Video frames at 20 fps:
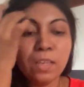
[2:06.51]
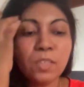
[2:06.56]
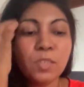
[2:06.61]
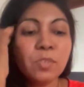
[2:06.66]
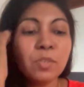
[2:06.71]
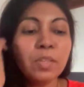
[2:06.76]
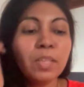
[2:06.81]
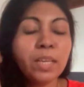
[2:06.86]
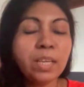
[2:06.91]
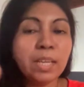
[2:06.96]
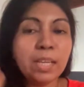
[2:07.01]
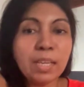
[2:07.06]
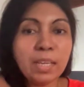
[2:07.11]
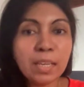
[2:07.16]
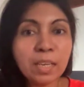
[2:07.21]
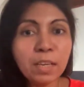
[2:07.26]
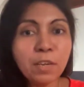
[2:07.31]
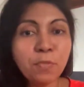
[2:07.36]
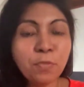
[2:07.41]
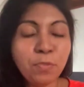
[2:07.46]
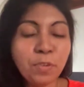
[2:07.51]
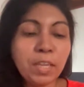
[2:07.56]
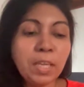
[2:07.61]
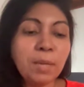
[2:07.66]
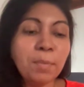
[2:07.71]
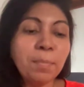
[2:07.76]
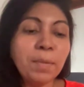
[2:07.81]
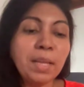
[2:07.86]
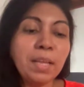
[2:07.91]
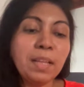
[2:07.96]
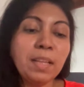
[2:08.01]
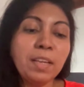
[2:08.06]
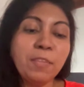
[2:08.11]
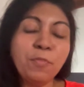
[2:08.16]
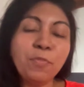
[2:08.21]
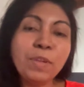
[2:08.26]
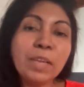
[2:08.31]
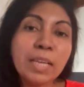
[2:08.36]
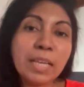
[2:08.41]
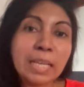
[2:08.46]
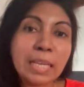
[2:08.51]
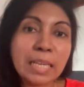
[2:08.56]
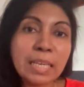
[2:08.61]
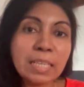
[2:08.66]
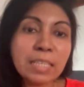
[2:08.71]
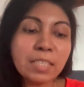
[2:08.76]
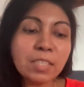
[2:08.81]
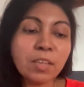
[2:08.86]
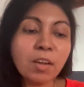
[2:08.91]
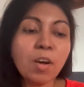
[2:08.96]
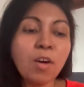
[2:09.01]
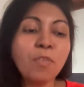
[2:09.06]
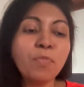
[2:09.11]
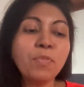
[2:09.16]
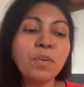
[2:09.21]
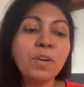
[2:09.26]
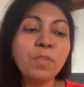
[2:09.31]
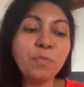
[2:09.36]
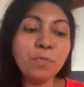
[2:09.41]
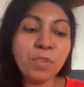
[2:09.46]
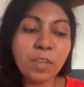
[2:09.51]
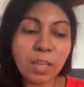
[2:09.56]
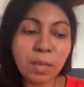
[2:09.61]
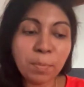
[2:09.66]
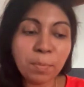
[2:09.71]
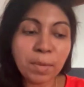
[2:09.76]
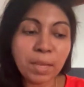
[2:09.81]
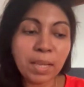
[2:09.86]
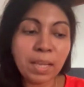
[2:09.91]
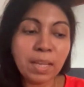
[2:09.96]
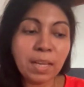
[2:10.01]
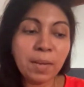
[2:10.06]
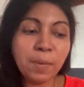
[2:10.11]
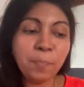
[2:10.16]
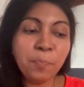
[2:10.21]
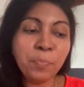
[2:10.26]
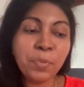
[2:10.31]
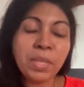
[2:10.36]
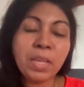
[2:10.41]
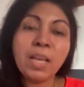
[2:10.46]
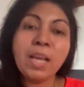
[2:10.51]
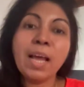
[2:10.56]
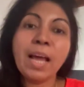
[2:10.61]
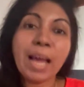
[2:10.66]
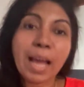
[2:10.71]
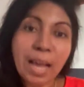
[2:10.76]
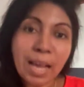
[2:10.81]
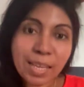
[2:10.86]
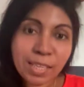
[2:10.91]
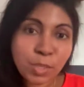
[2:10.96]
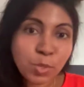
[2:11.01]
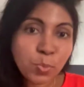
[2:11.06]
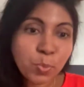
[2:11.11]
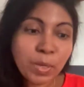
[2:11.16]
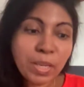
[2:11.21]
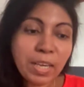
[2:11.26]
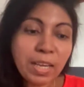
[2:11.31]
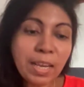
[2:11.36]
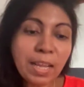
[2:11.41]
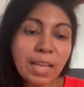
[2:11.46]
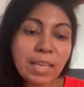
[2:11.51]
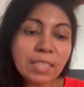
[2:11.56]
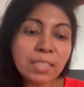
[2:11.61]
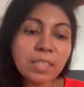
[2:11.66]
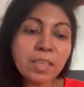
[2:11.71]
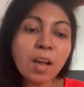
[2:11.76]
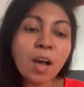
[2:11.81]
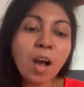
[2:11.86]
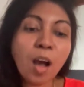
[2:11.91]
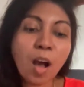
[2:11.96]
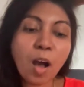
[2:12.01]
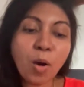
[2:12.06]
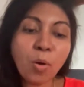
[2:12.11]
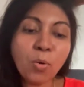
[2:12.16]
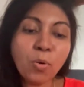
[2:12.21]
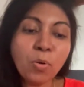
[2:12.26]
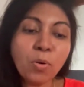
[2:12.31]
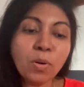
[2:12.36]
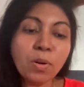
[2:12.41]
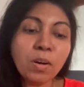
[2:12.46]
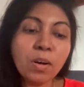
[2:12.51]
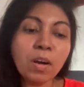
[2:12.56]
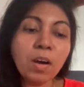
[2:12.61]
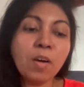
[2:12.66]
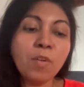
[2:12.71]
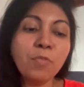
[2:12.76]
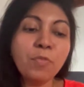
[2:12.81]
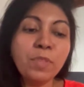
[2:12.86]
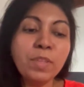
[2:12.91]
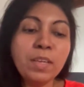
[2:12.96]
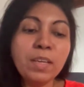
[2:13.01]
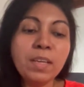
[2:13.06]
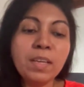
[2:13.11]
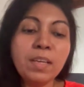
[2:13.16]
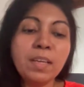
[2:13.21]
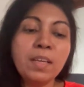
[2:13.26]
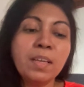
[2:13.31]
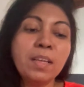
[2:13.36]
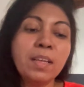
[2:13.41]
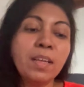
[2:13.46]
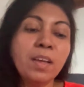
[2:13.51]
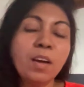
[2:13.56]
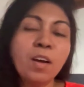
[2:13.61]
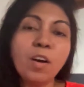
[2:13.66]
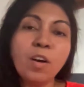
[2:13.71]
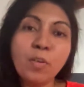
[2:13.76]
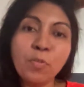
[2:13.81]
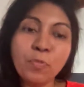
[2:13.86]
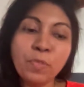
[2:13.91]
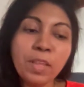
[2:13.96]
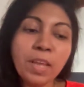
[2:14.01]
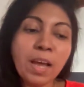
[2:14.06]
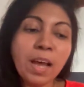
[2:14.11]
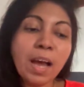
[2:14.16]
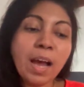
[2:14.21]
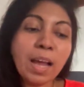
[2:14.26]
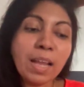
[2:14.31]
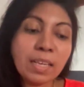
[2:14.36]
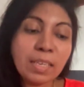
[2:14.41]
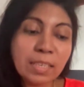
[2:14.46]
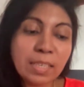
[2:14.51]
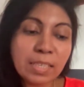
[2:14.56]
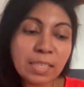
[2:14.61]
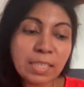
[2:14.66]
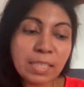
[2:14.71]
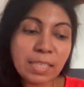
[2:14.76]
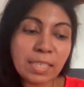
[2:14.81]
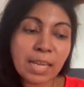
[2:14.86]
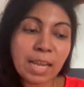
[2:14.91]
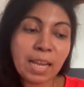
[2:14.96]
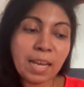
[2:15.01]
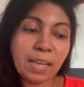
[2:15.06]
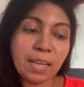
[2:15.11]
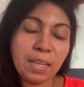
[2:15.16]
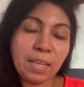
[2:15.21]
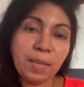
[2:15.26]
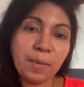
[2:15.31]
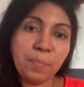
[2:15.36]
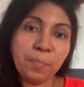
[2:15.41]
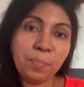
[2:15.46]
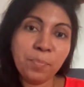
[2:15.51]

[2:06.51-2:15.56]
So the inner female feelings of a female, as well as how of their understanding